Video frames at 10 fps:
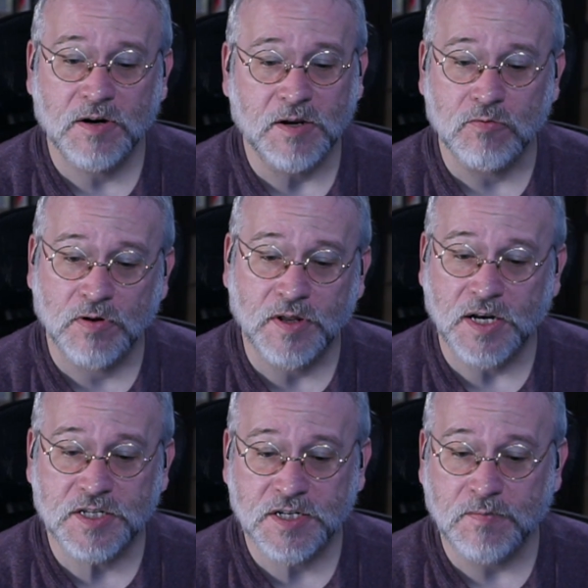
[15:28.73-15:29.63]
He really
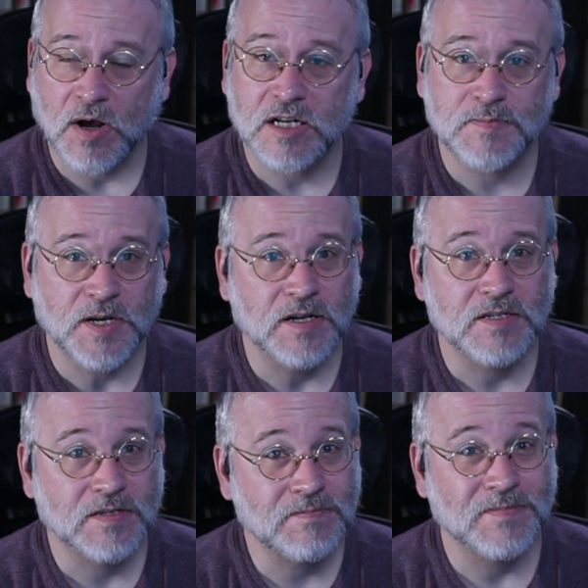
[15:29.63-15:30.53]
needs Tomas
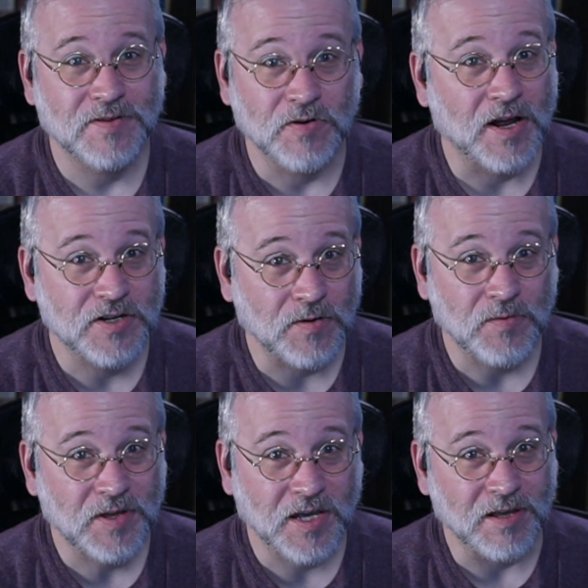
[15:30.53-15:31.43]
because they're not done
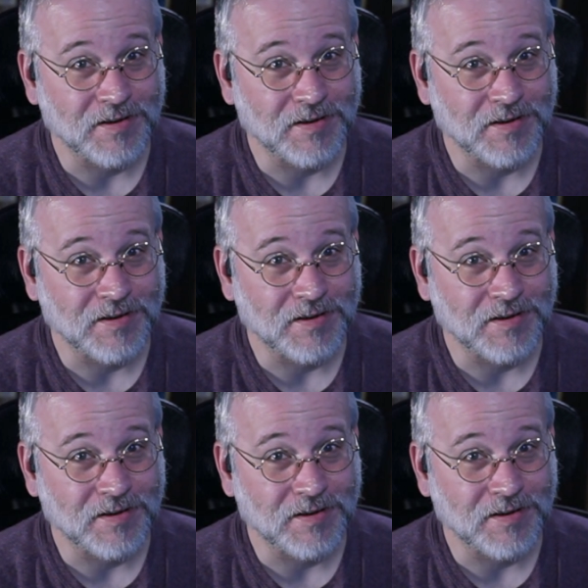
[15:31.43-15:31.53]
with the king.